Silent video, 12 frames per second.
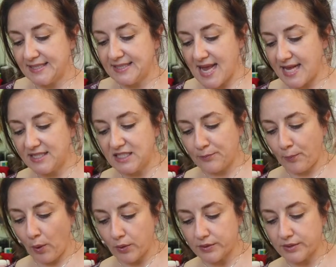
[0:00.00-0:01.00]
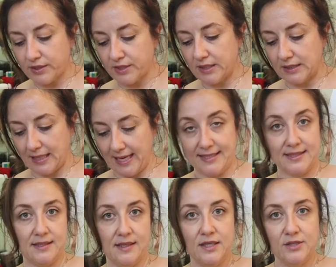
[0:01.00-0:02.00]
intense pulsed
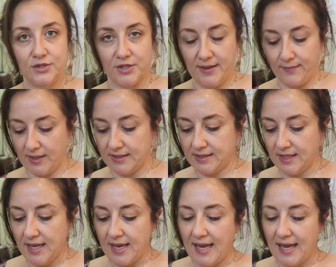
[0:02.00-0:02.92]
light treatment